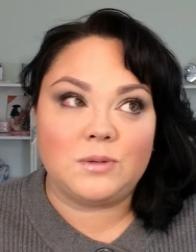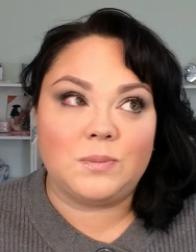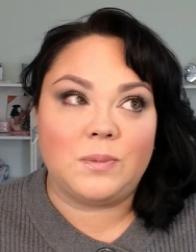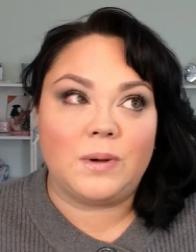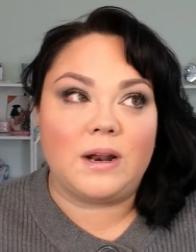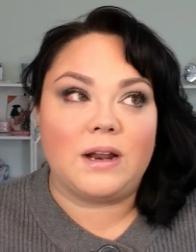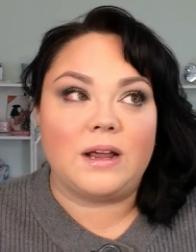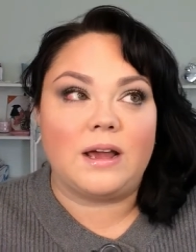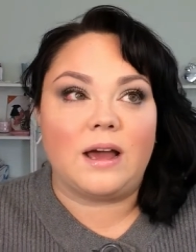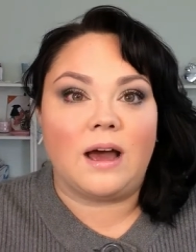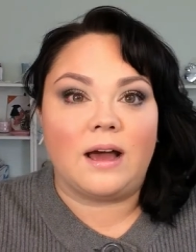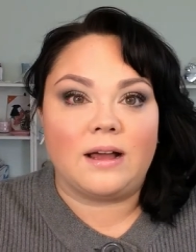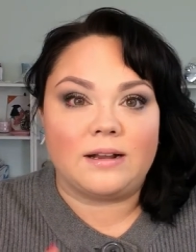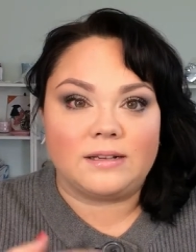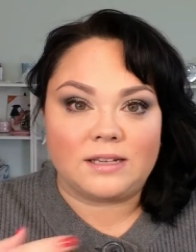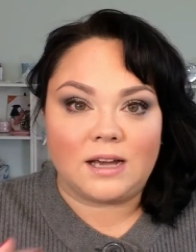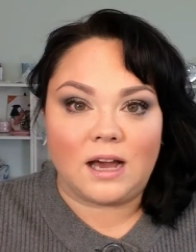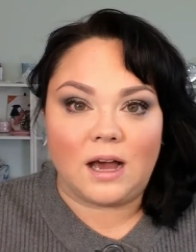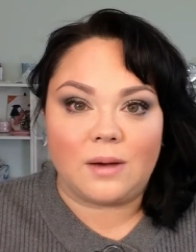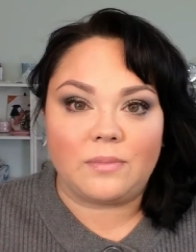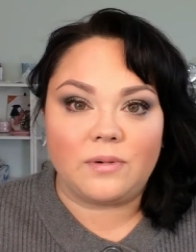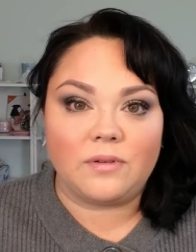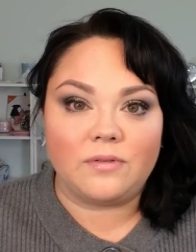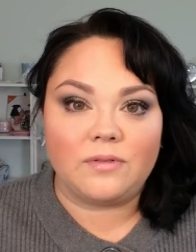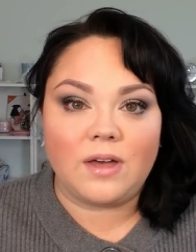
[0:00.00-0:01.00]
but on
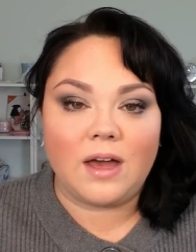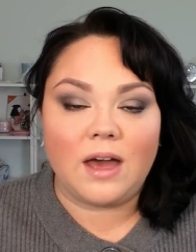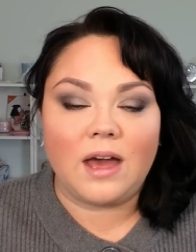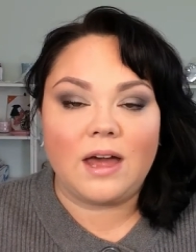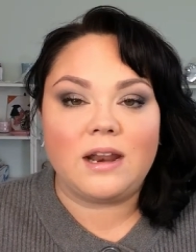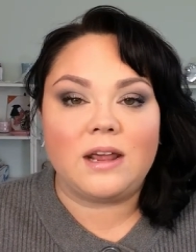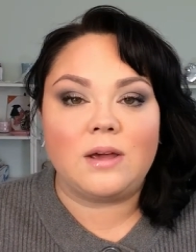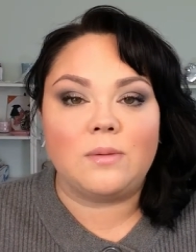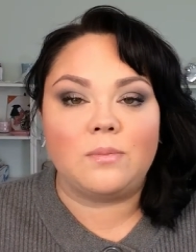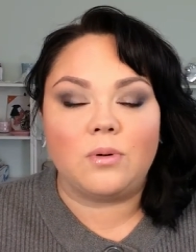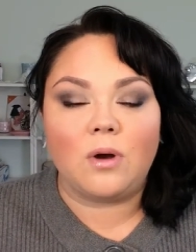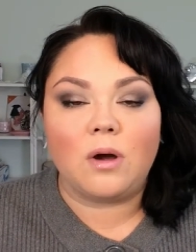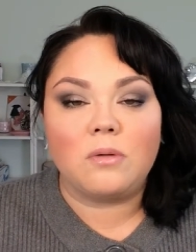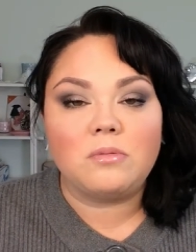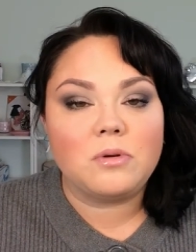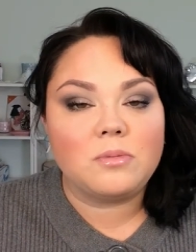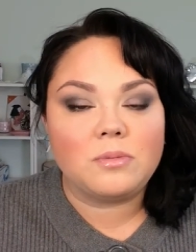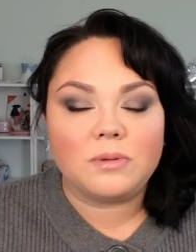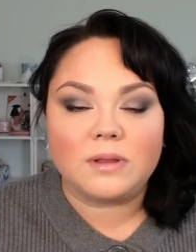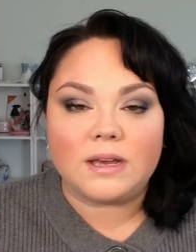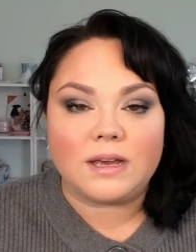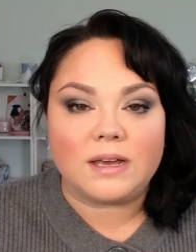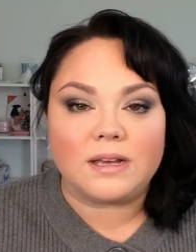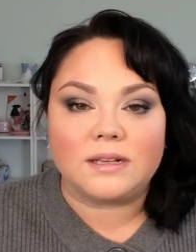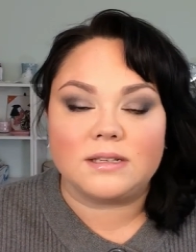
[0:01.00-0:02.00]
top of that, it
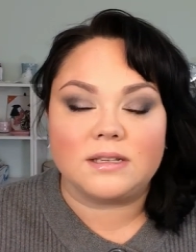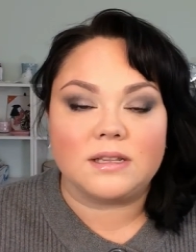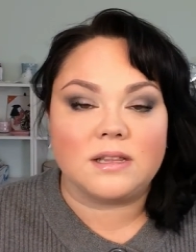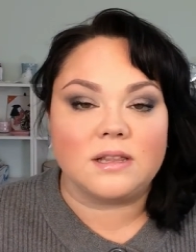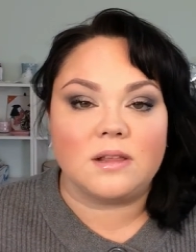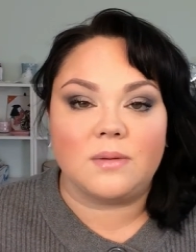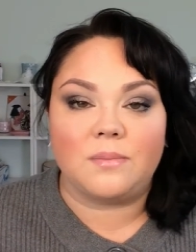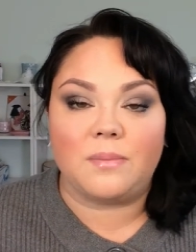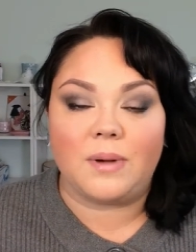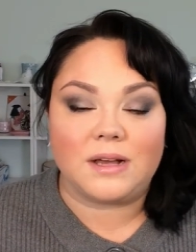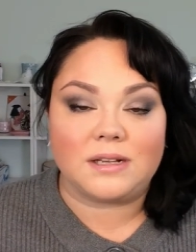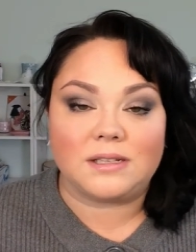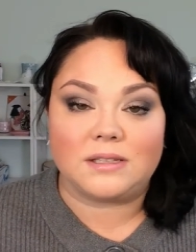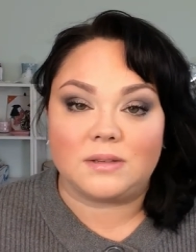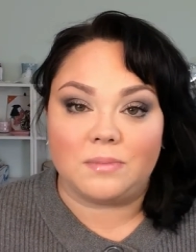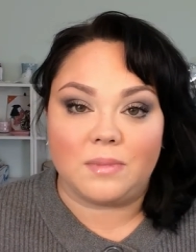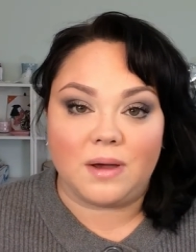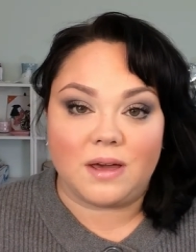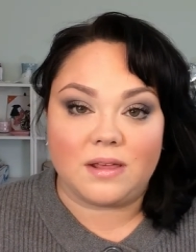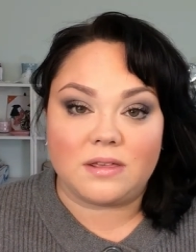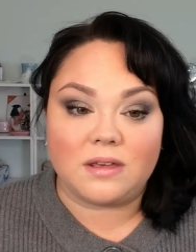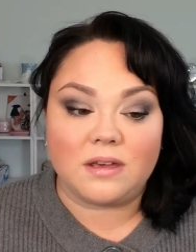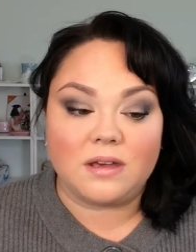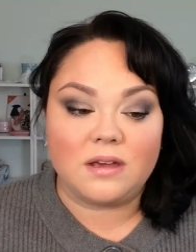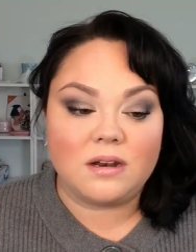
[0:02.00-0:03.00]
probably isn't the best
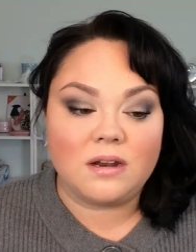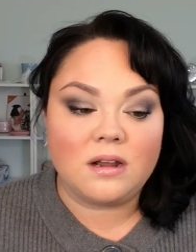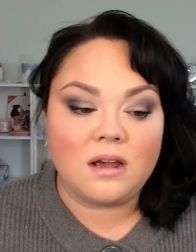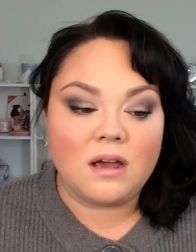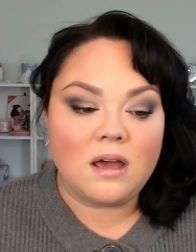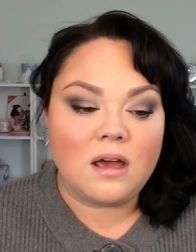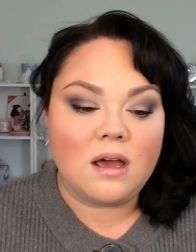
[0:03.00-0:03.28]
method.